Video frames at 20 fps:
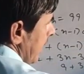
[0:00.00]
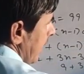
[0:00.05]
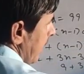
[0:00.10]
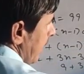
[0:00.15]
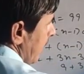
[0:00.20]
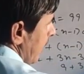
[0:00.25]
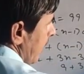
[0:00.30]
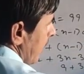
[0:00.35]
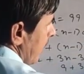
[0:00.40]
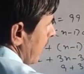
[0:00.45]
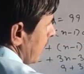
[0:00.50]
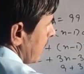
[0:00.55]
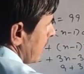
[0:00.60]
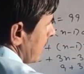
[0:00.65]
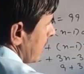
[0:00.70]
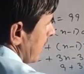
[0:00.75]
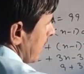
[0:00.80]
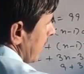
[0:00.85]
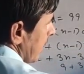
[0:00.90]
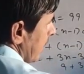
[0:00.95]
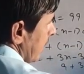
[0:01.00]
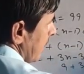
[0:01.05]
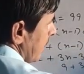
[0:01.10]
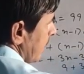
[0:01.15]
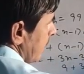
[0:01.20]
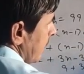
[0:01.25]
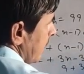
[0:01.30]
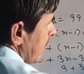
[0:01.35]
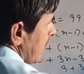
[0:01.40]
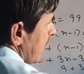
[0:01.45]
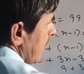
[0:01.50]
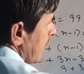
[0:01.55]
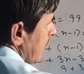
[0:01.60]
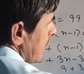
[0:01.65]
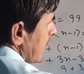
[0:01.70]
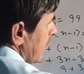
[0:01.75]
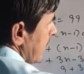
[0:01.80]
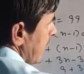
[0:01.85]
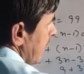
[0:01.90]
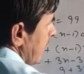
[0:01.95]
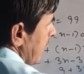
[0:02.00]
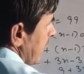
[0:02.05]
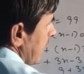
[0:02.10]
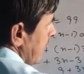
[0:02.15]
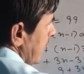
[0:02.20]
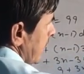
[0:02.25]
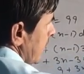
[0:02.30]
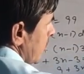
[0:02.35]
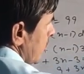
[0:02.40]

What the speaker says: upon 3, 30.